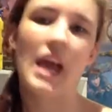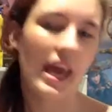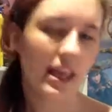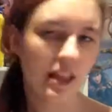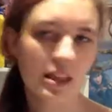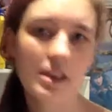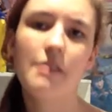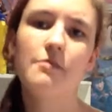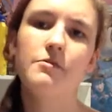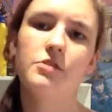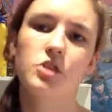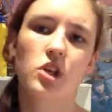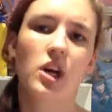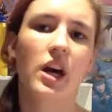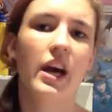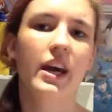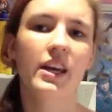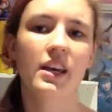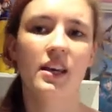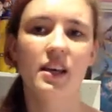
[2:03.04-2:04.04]
a love
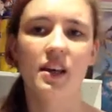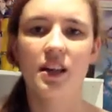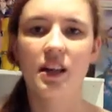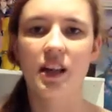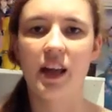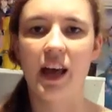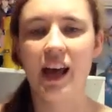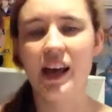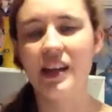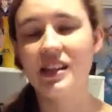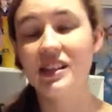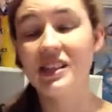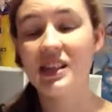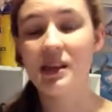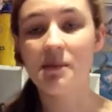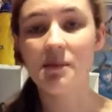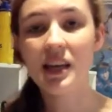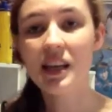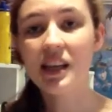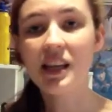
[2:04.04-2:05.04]
triangle and
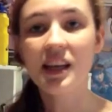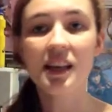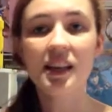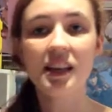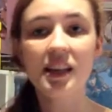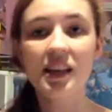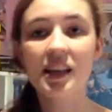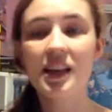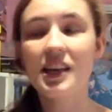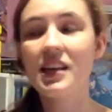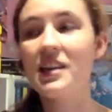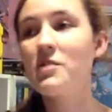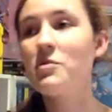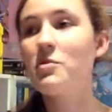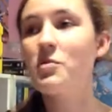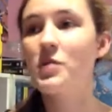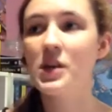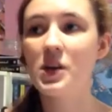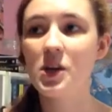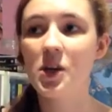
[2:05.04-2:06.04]
immediately
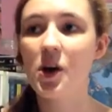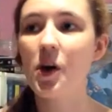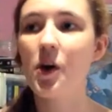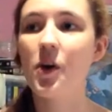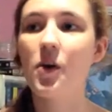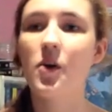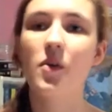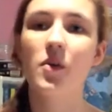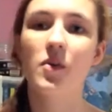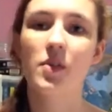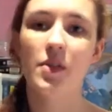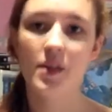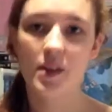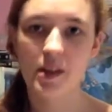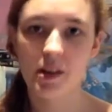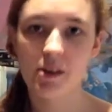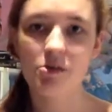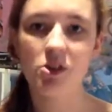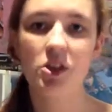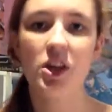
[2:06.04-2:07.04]
we know the
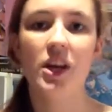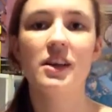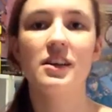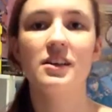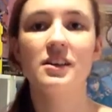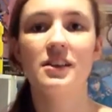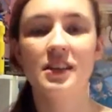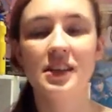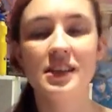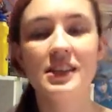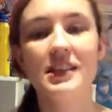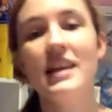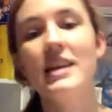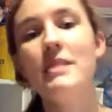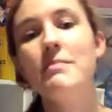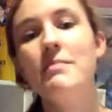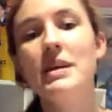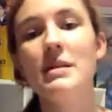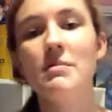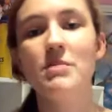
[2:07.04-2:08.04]
love triangle is going to
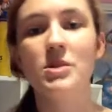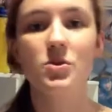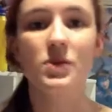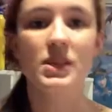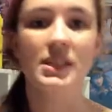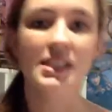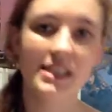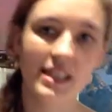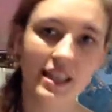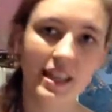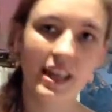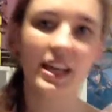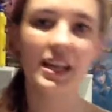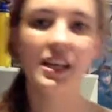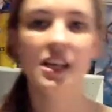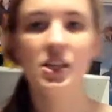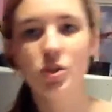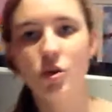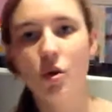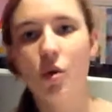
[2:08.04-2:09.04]
be between
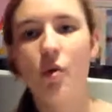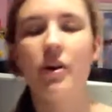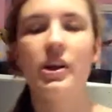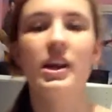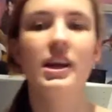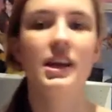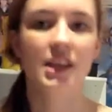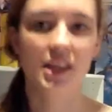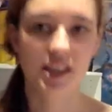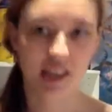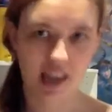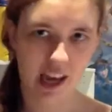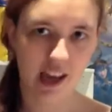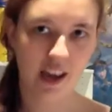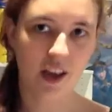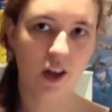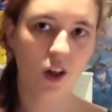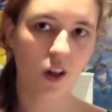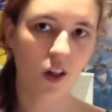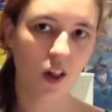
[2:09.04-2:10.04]
Celaena, Dorian and
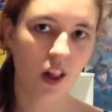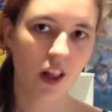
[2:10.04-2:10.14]
Chaol.